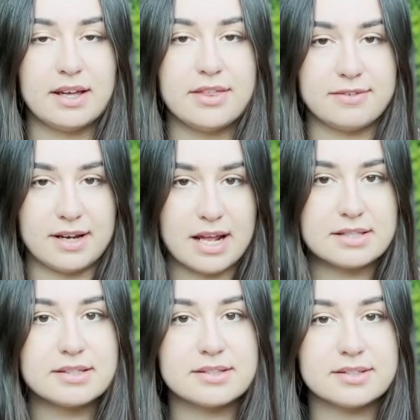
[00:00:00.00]
the
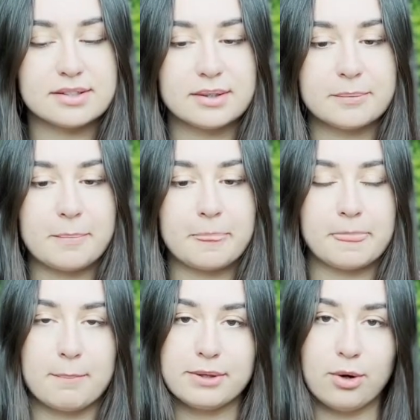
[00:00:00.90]
finances,
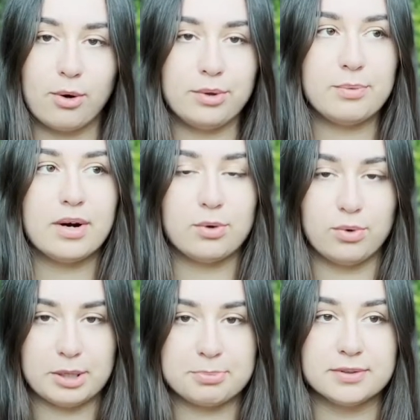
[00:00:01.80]
but the only one who
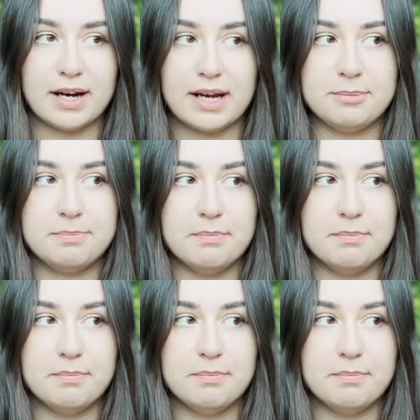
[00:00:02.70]
can provide